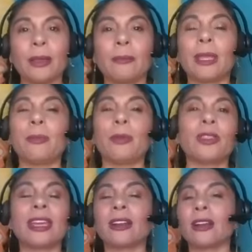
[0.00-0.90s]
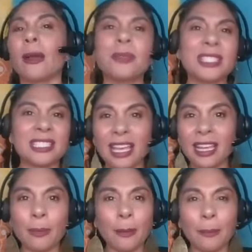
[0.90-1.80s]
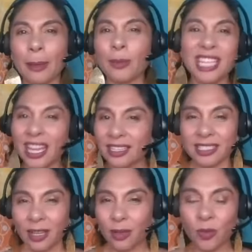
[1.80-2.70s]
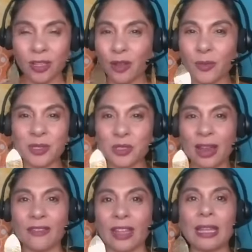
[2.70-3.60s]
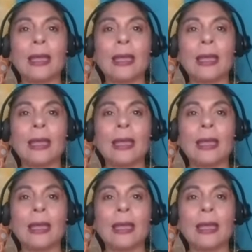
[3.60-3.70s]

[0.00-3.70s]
People that are upset about people texting when driving,